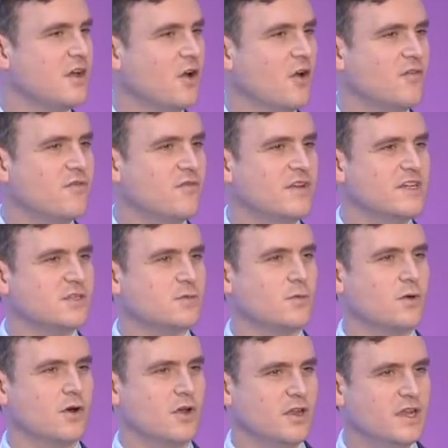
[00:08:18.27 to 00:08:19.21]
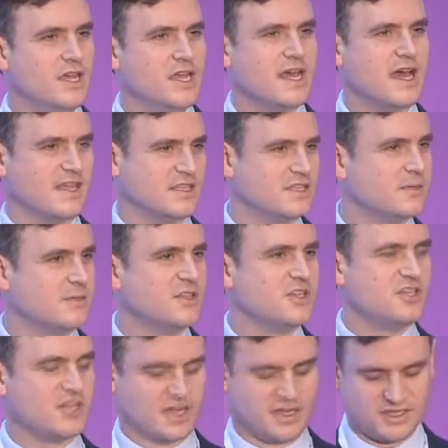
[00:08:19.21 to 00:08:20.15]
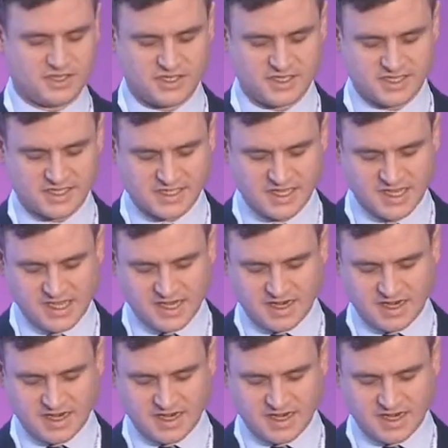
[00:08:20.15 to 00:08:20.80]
of RIS1 and some of the challenges.